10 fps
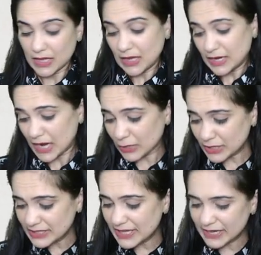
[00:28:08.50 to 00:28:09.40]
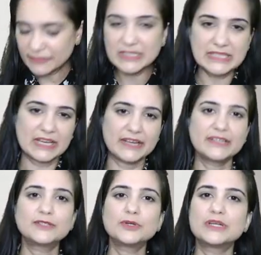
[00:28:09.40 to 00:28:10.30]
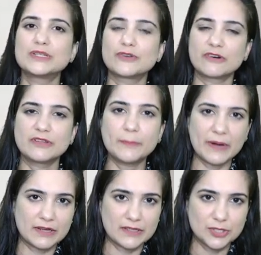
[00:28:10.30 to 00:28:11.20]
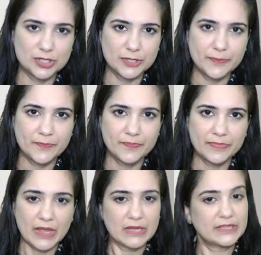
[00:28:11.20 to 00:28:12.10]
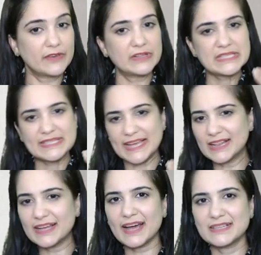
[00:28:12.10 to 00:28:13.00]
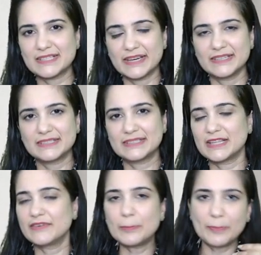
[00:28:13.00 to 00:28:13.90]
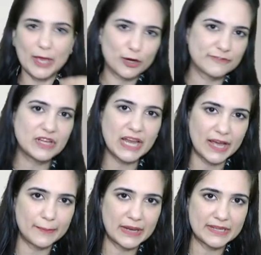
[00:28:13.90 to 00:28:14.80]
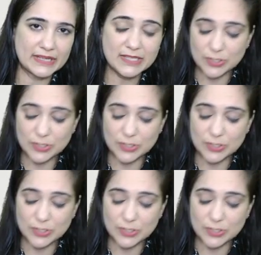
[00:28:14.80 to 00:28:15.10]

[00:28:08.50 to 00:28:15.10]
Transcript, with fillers: Now that they have decided to dissolve the partnership, they will sell the assets, they will pay off the liabilities.